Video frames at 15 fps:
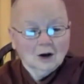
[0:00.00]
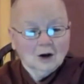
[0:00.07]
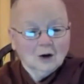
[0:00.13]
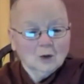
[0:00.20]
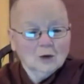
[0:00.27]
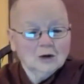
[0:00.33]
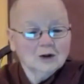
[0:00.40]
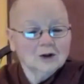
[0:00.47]

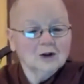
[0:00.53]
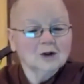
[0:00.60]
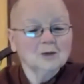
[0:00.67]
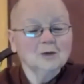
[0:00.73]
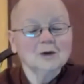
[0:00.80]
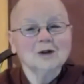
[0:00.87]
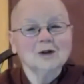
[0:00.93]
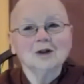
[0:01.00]
which is
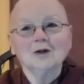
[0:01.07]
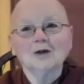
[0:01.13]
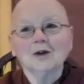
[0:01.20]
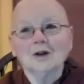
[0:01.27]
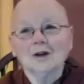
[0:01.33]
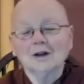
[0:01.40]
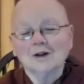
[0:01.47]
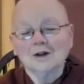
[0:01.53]

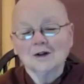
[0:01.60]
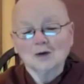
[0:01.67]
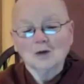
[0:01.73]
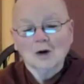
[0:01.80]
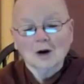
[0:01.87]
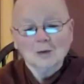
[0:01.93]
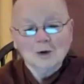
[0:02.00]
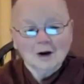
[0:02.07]
specifically
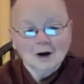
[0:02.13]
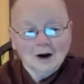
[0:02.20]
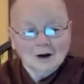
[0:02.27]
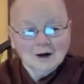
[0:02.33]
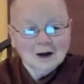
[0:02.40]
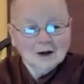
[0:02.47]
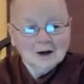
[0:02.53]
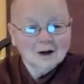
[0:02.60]
described by
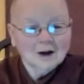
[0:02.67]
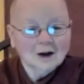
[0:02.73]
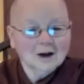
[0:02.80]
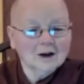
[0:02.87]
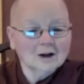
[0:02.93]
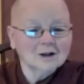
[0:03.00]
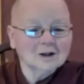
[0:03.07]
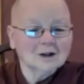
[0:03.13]
Ananda
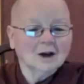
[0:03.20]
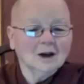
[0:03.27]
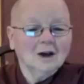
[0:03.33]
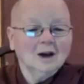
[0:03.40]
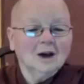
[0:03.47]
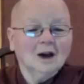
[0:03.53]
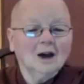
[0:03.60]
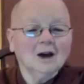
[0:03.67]
as
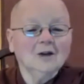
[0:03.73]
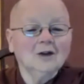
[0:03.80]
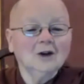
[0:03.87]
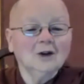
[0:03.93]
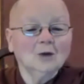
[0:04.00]
having